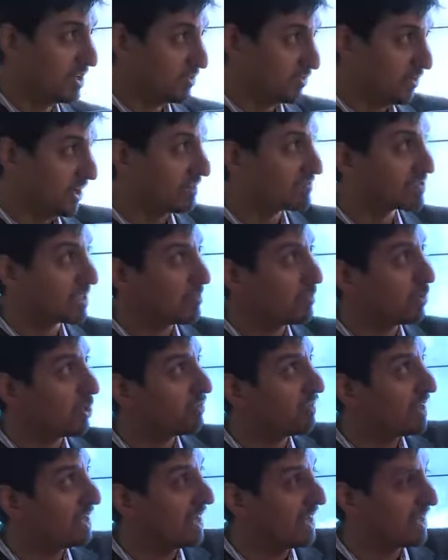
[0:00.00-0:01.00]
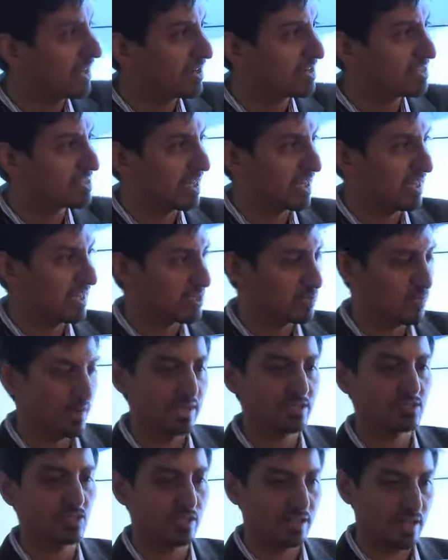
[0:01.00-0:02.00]
We have some more very interesting
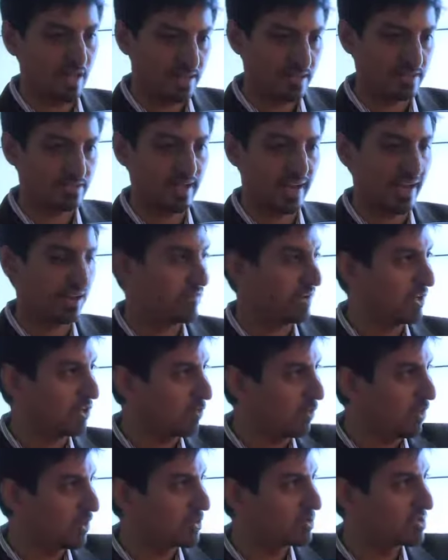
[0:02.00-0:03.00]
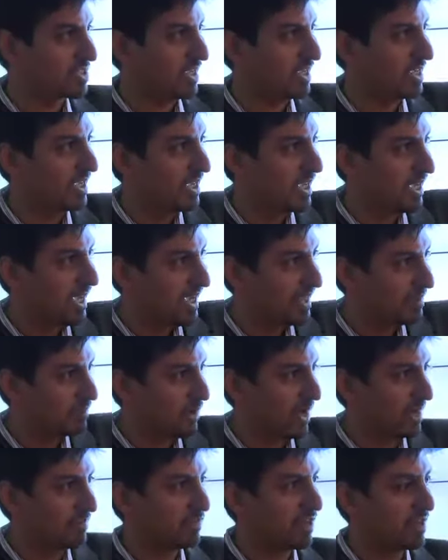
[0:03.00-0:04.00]
displays on the other side when you want to see,
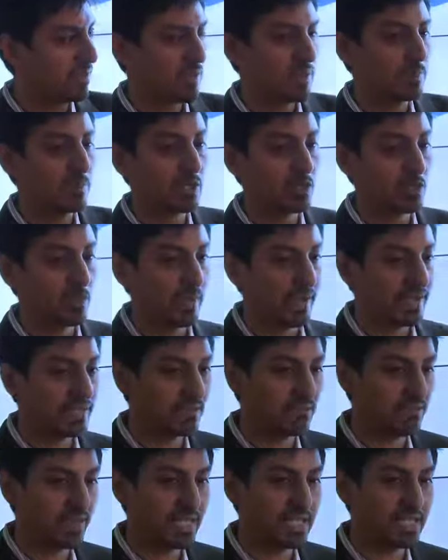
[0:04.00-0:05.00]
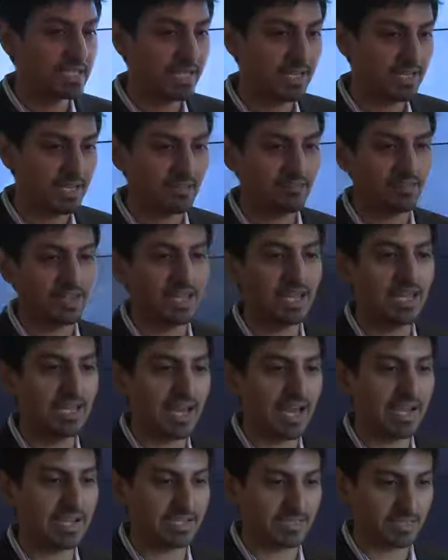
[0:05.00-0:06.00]
and we are able to make them very thin and very
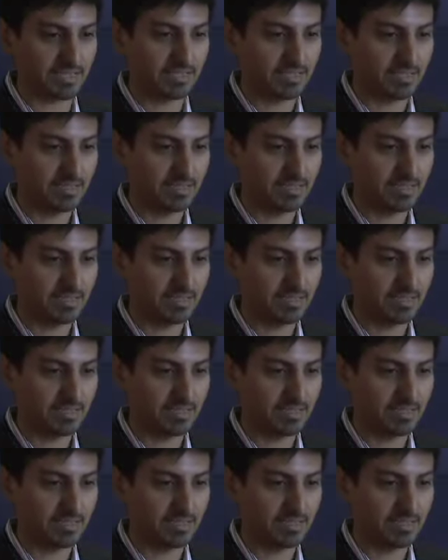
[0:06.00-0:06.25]
light,